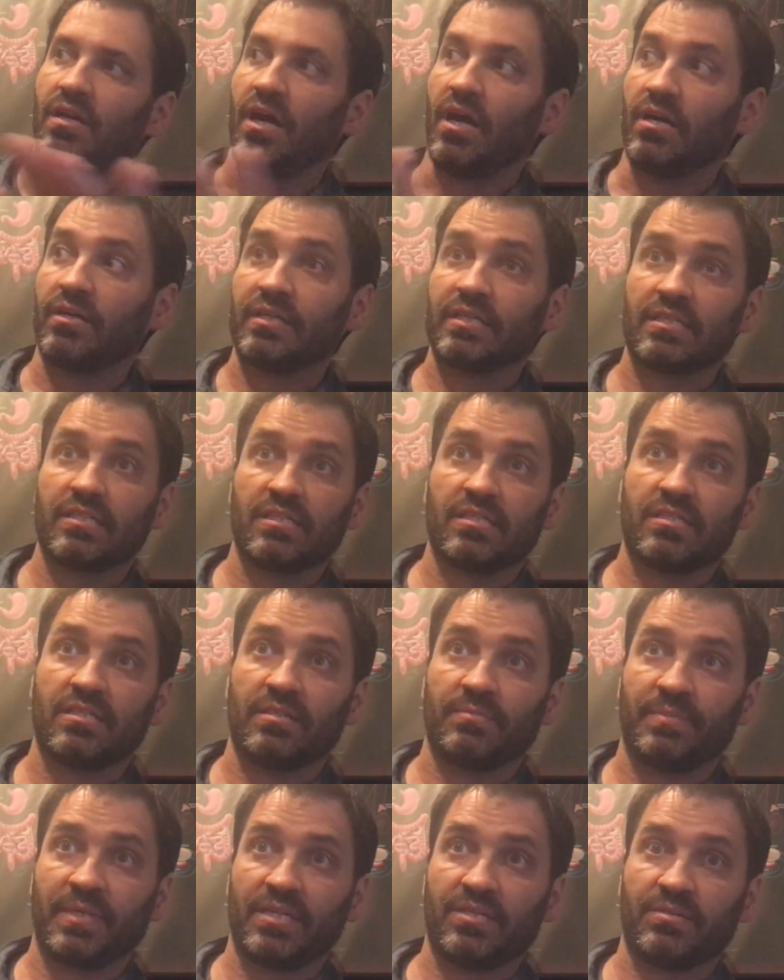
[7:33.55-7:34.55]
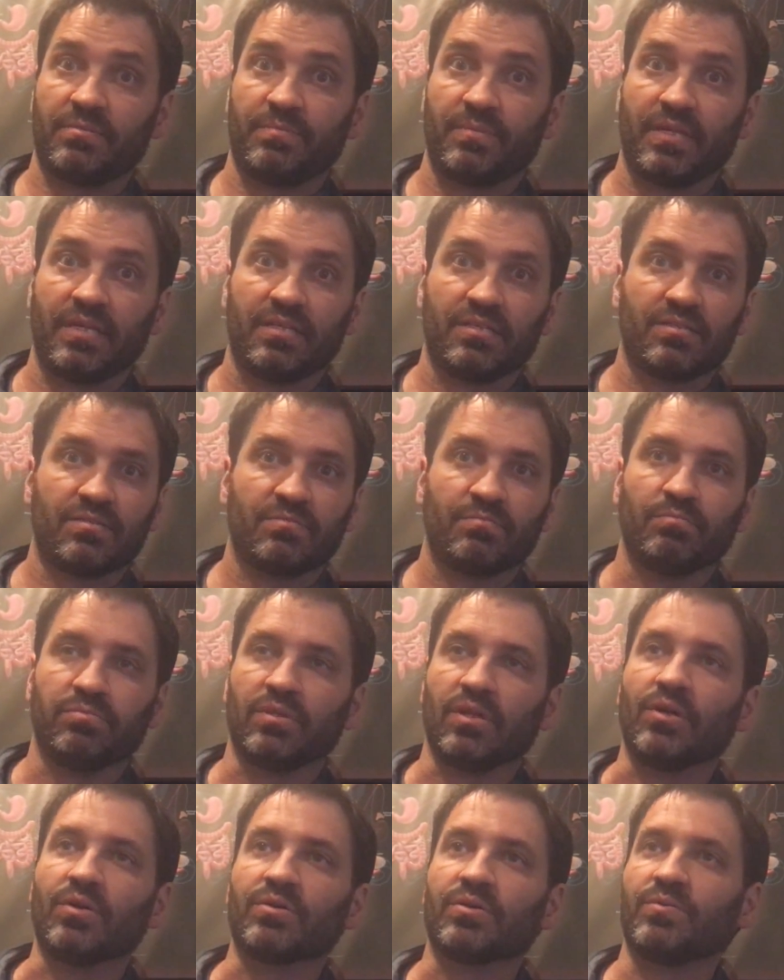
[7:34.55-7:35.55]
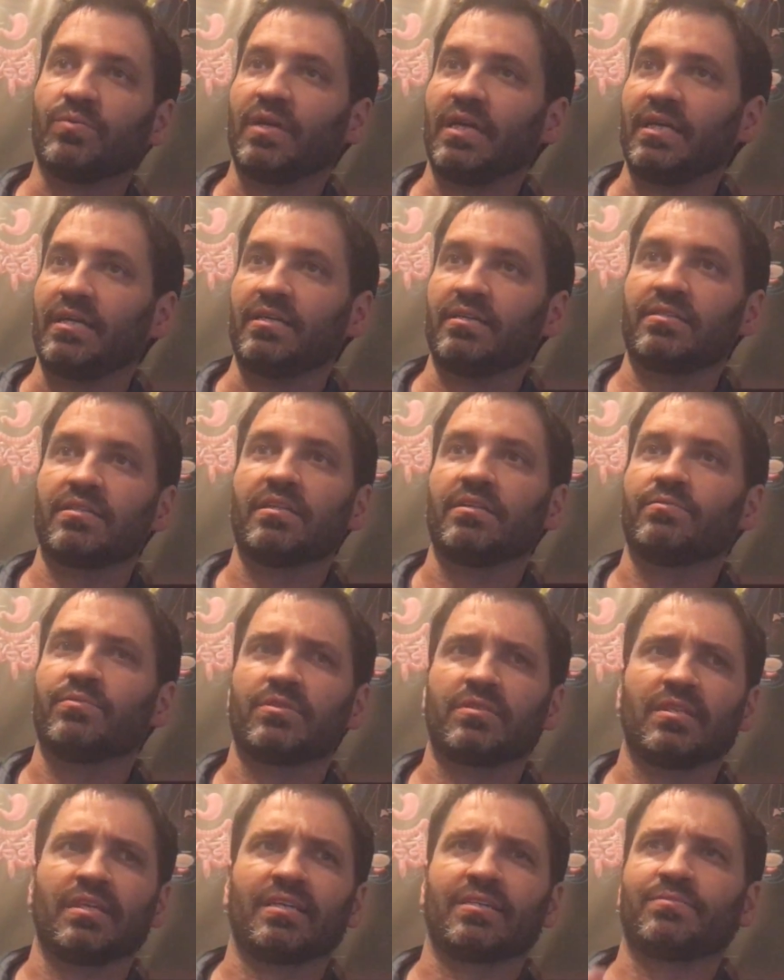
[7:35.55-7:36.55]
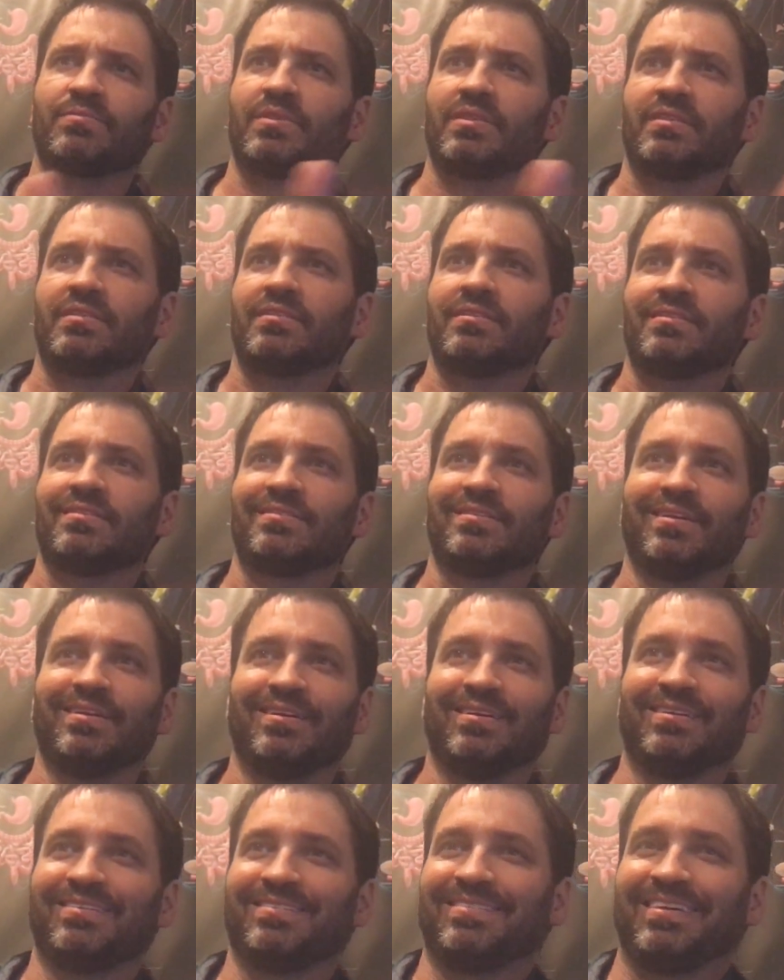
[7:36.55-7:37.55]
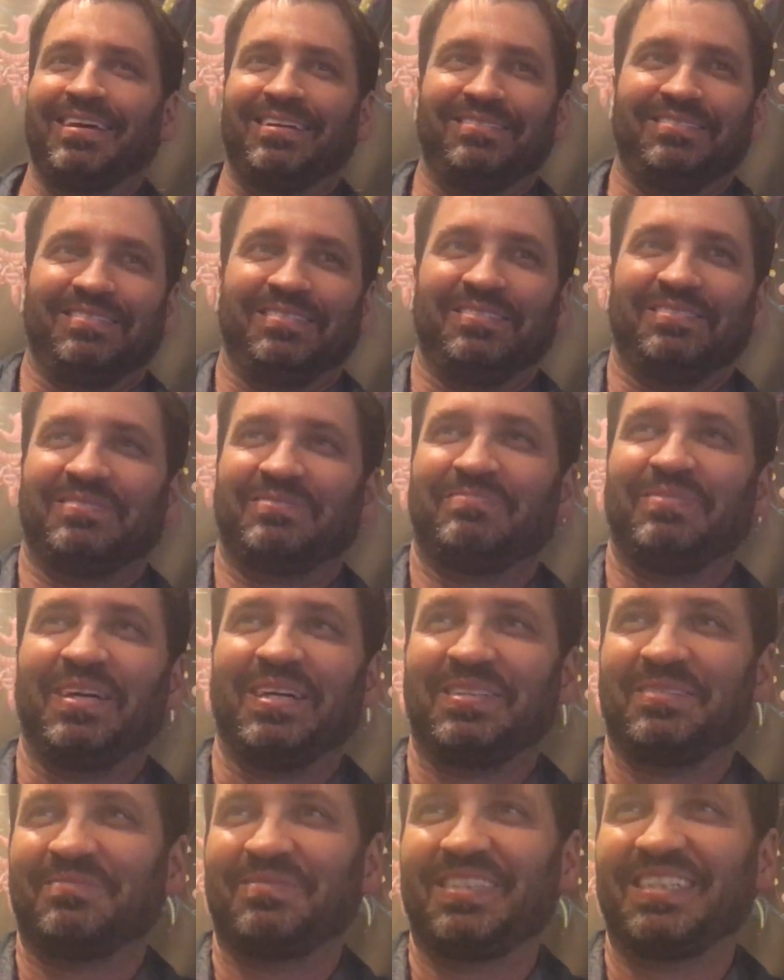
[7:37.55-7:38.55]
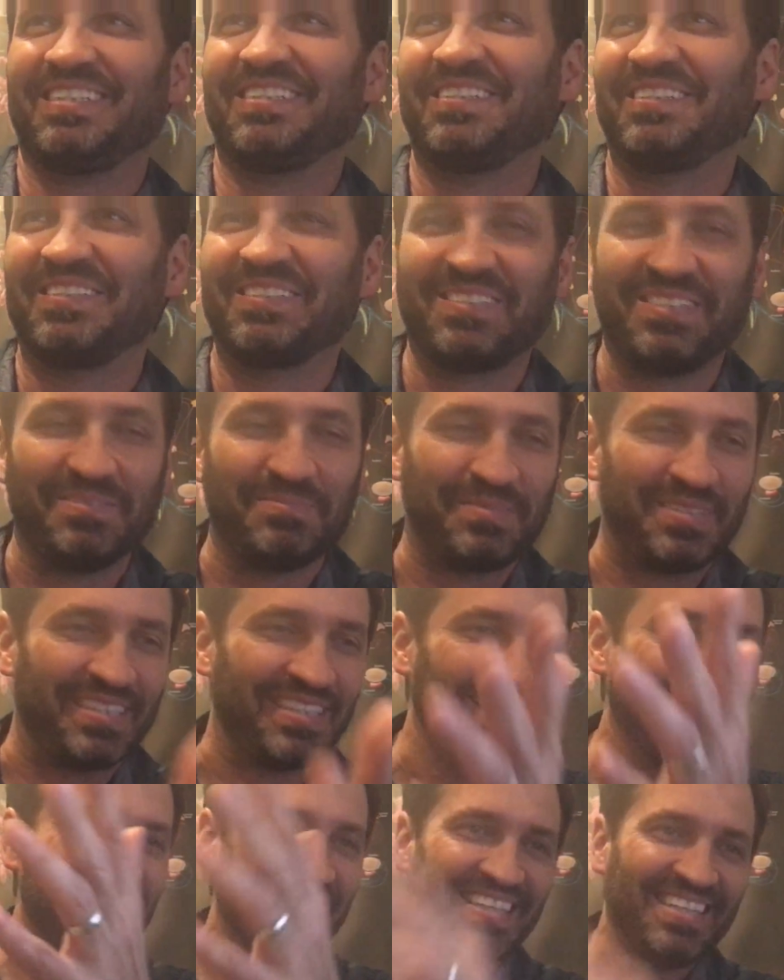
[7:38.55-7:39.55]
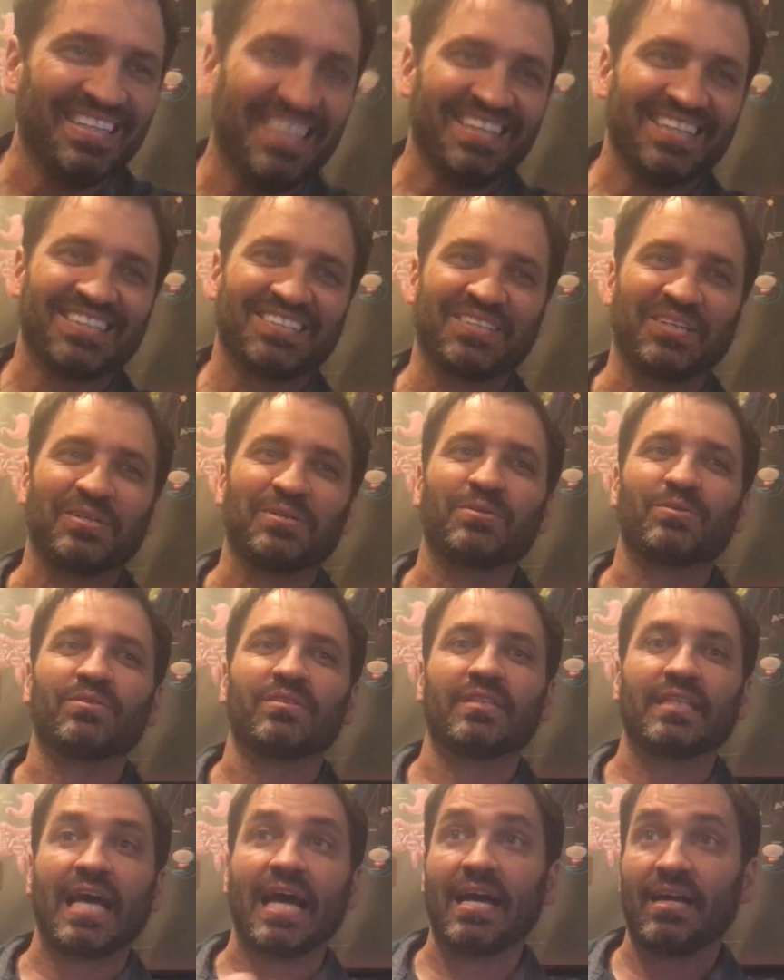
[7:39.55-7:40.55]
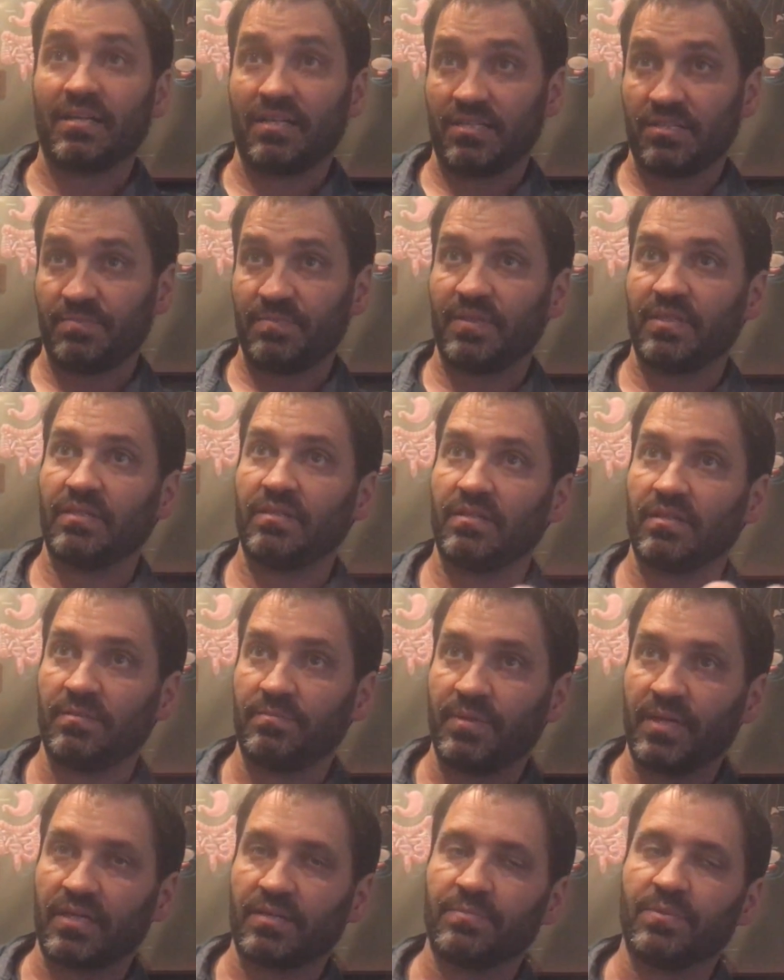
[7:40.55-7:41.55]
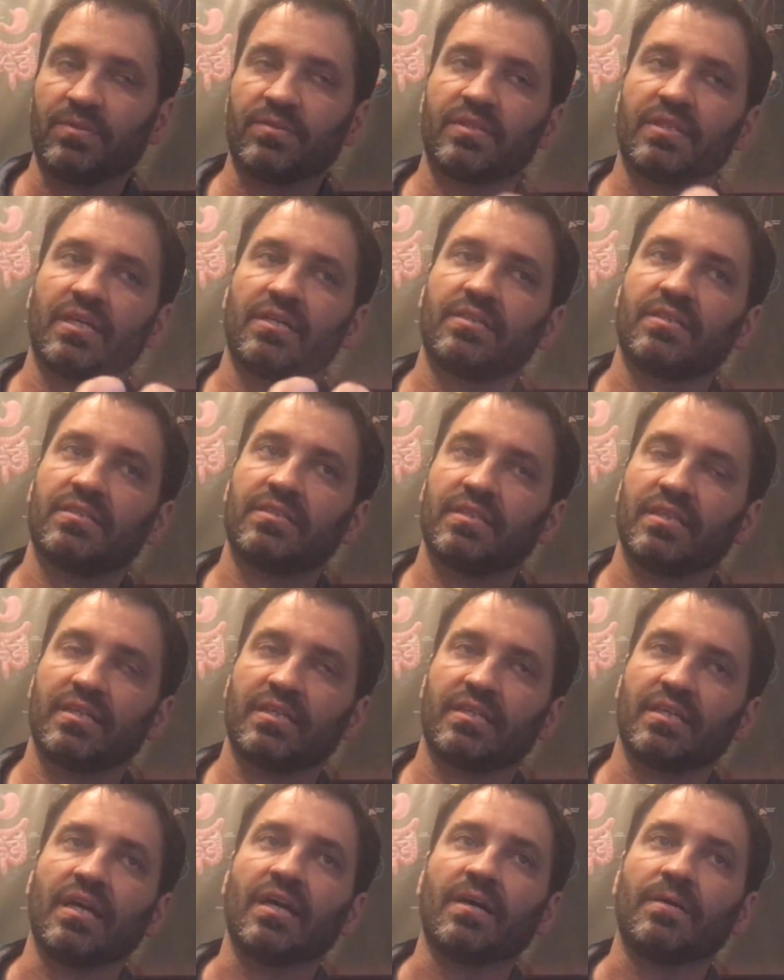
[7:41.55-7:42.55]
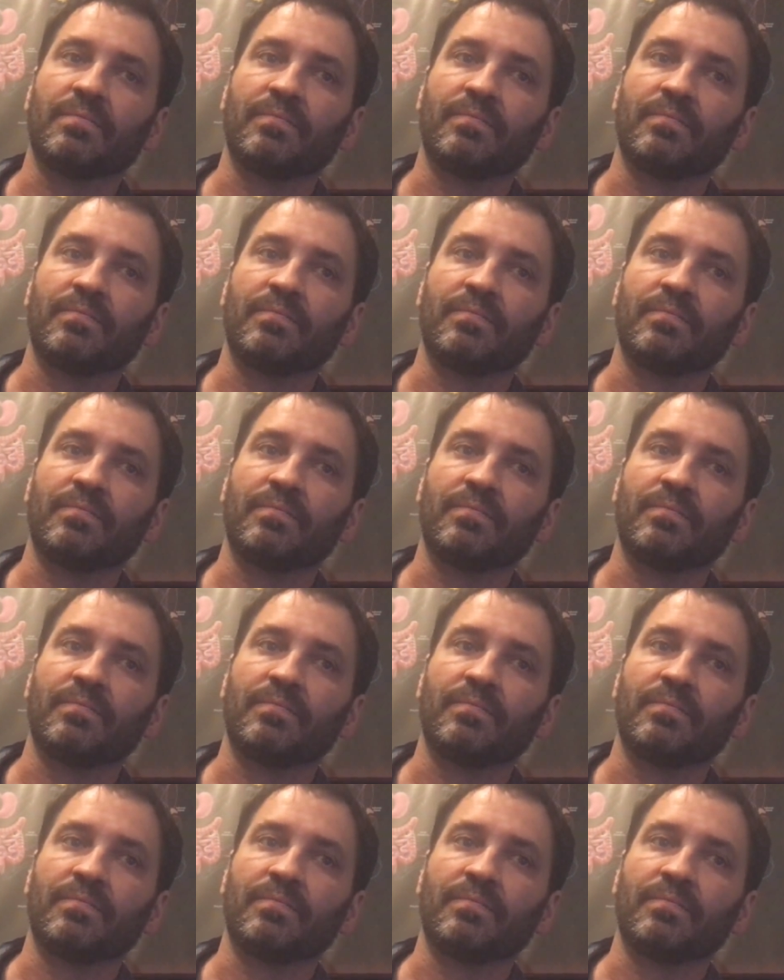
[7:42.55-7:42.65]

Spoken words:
our existing patient base blown away. It was like we, I don't know, bought them dinner or something. So that has been impeccable. The other thing,